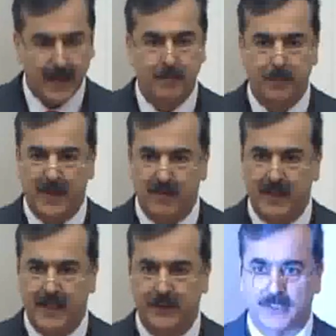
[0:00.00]
and
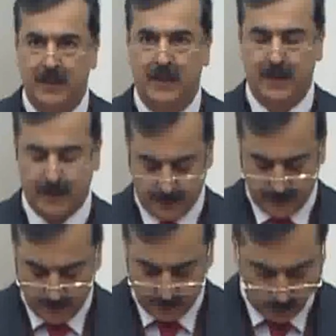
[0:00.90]
privileged
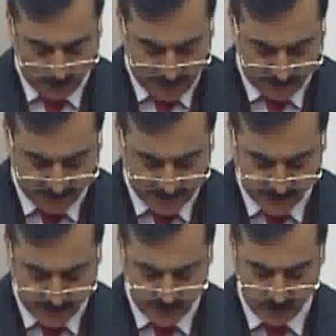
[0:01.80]
to
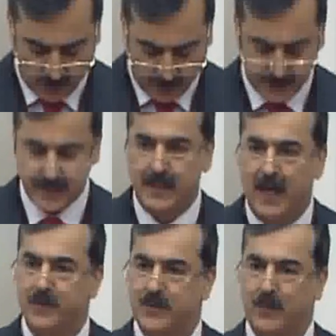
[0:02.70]
address this
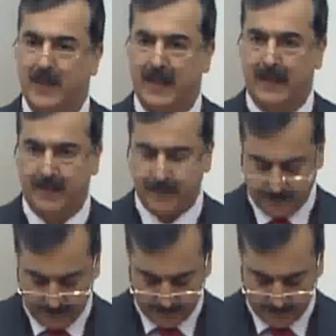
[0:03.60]
august house today.